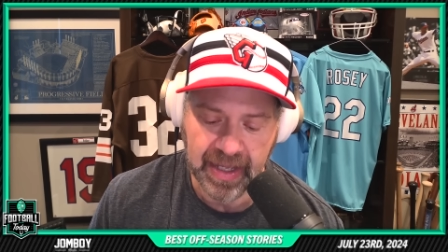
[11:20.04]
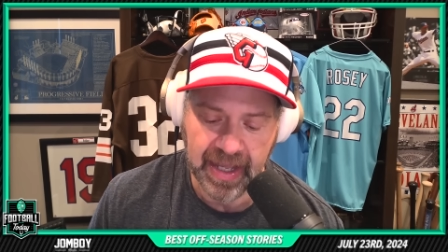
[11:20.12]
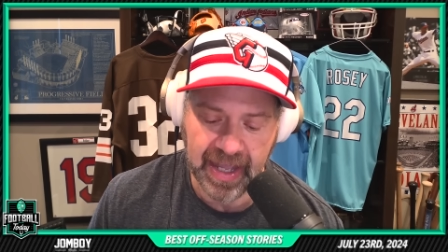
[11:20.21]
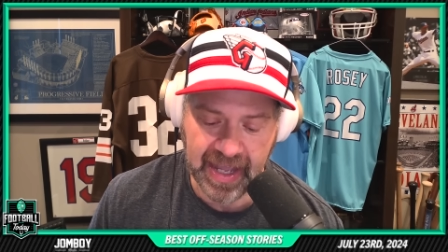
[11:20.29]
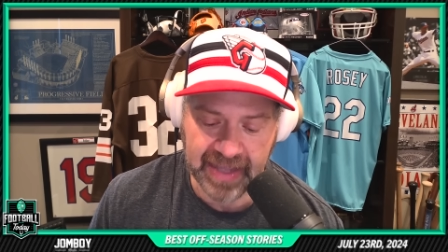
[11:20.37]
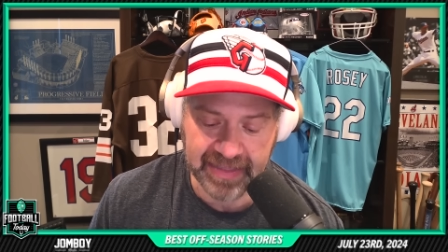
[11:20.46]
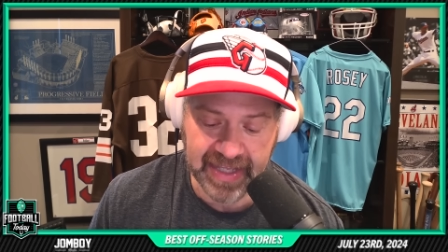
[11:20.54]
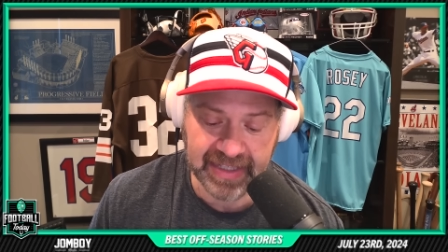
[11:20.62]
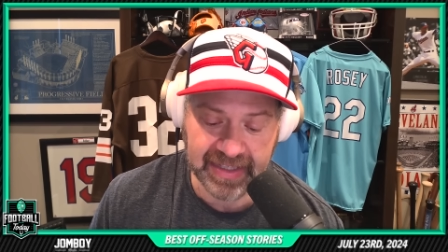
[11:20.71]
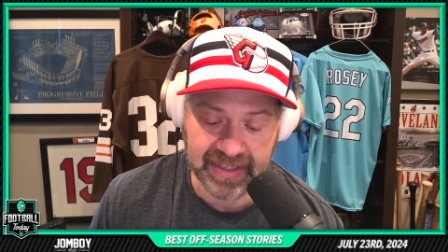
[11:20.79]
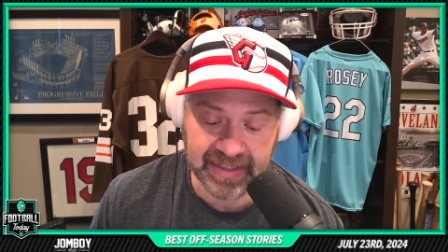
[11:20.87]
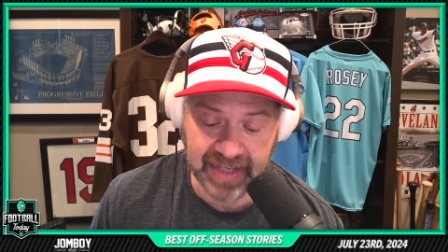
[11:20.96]
And then
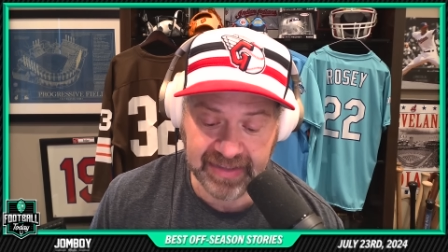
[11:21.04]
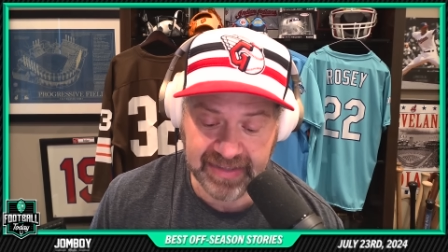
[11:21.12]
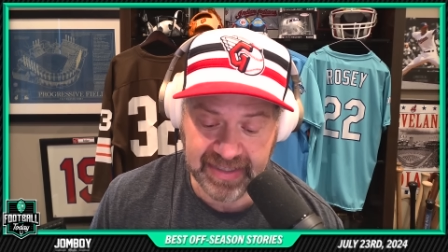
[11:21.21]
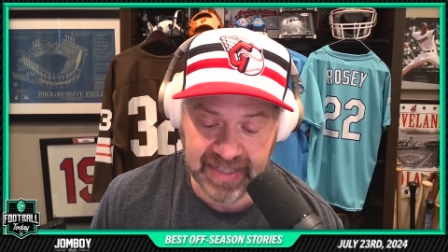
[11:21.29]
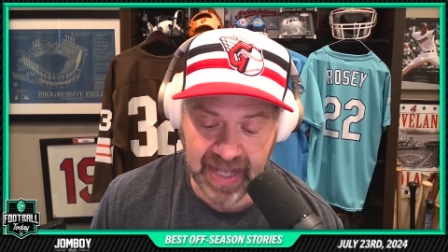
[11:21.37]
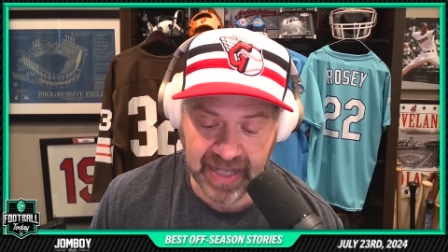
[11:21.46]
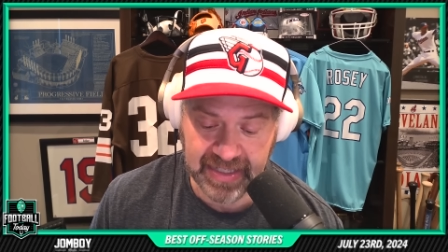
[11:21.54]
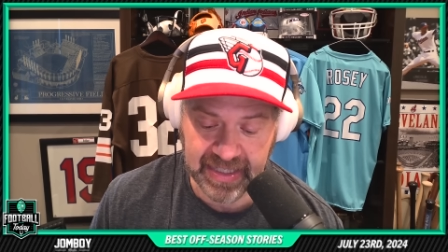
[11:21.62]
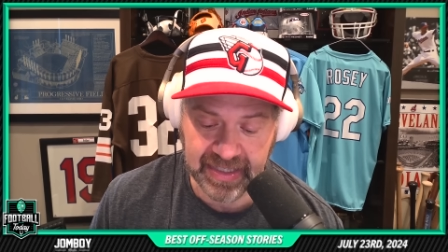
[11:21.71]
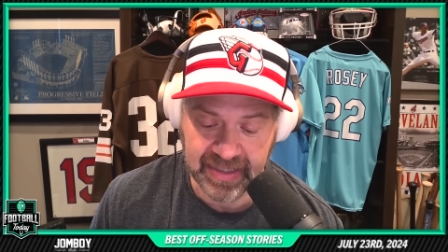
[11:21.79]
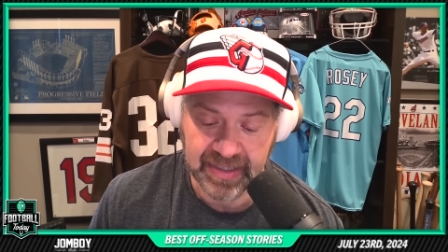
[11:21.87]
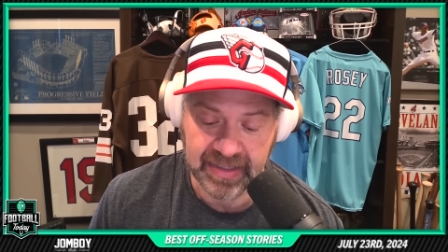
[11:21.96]
at
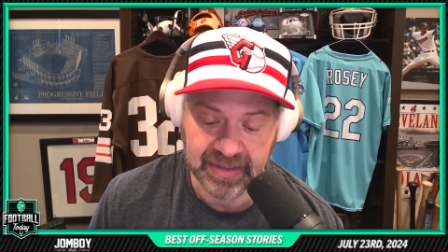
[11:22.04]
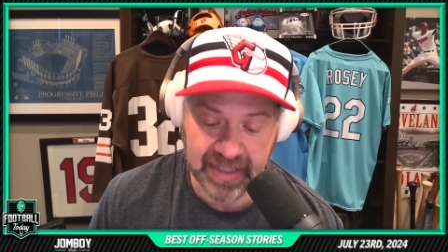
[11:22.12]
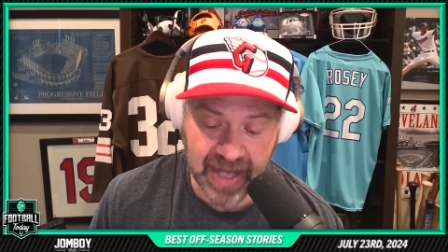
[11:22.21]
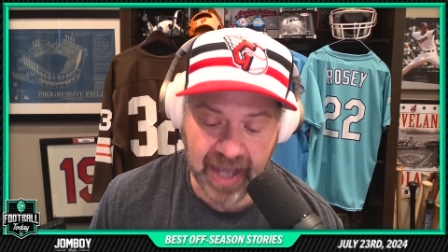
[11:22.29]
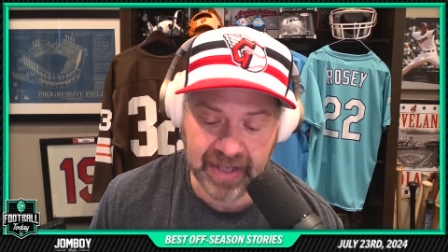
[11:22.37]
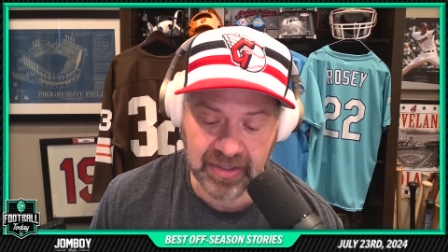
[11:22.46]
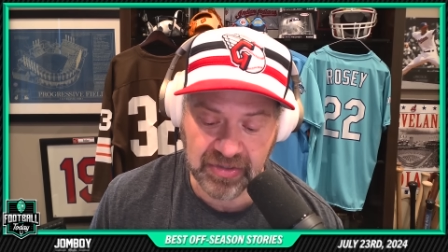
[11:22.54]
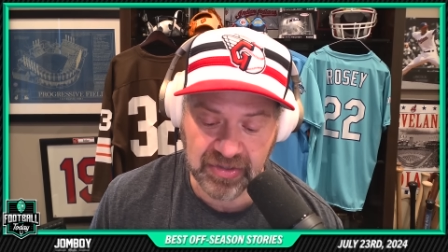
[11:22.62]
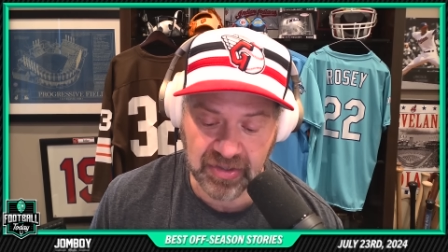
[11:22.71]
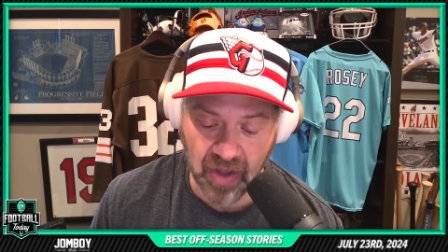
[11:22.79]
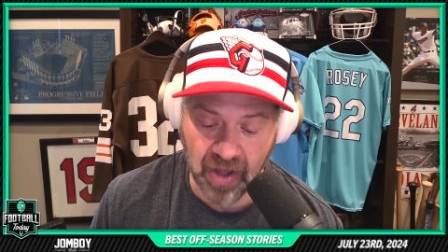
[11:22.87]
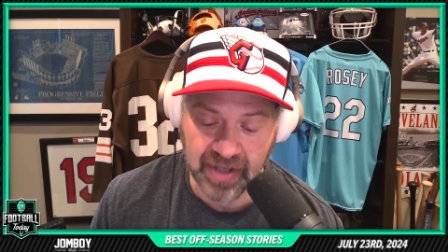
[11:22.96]
1990, the Niners
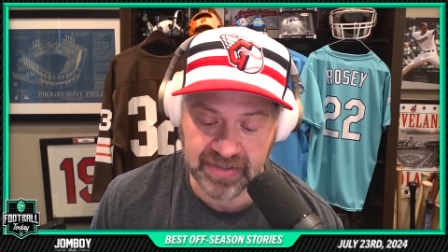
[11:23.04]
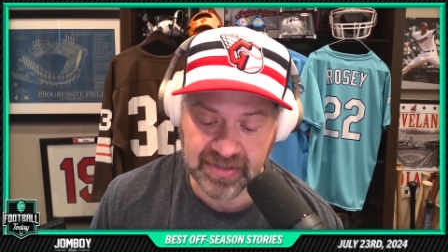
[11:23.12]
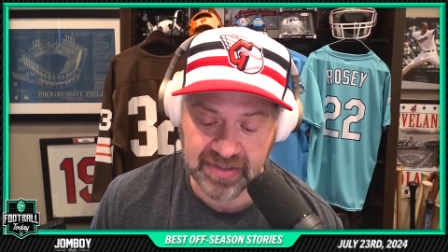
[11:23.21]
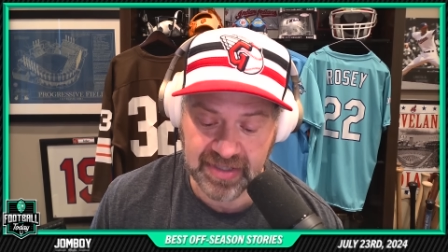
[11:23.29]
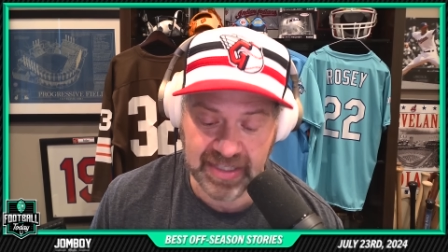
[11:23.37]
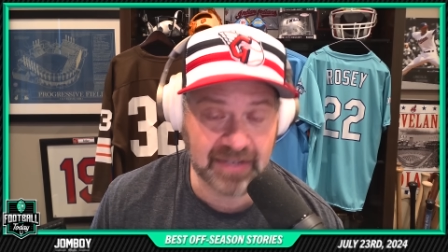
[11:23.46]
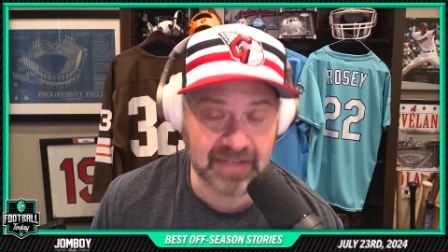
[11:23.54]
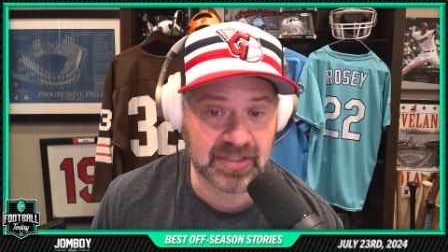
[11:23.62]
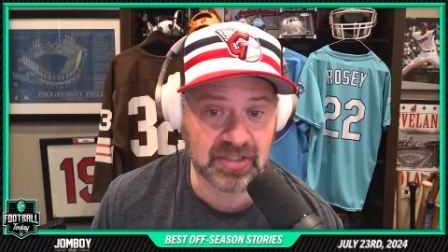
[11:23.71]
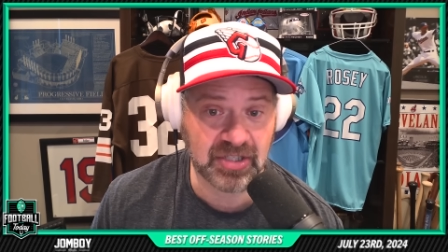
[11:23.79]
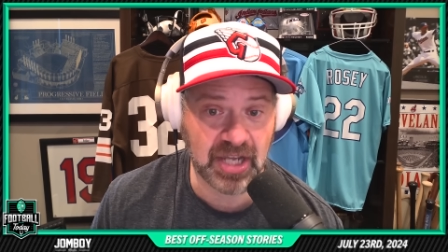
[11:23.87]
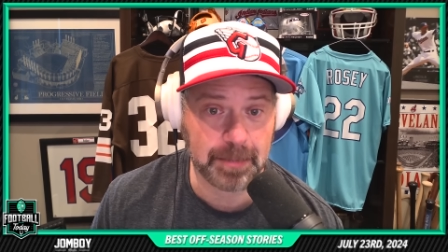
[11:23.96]
lost the
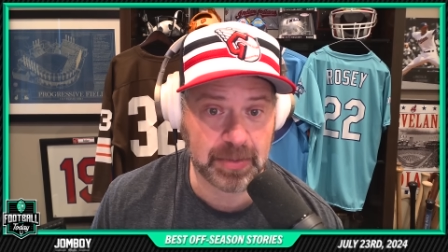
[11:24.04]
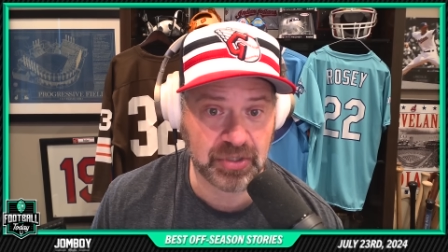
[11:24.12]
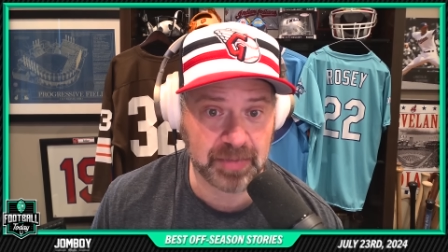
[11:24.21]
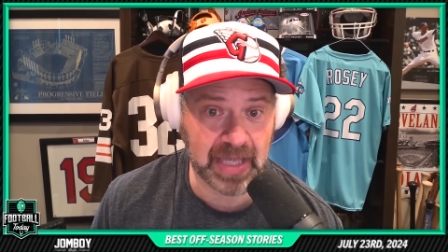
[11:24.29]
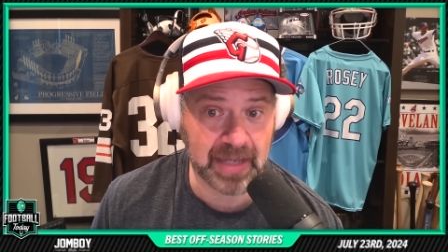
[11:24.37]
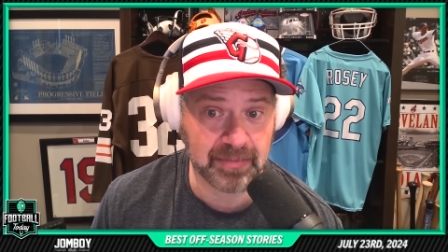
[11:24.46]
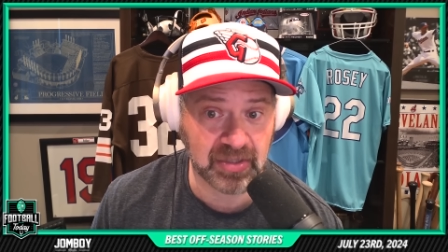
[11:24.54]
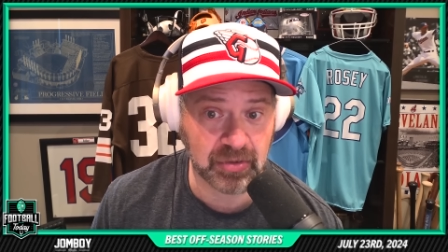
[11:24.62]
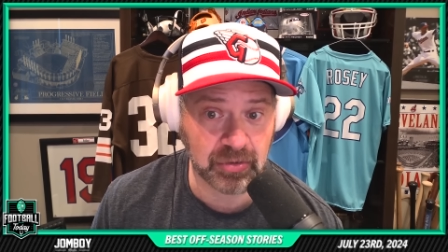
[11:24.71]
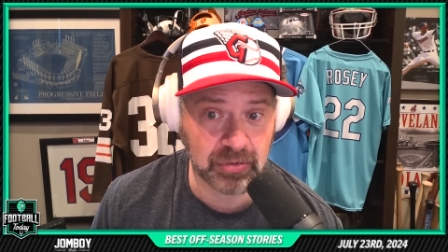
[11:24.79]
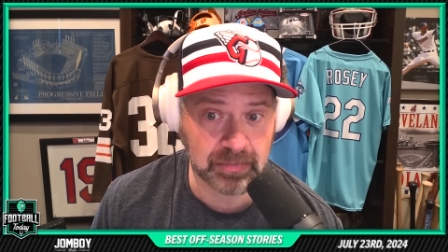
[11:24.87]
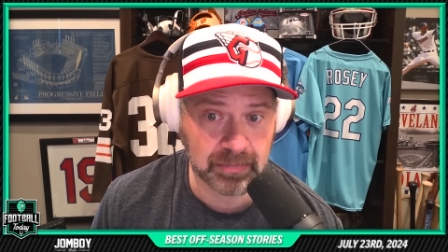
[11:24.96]
NFC championship game to whom,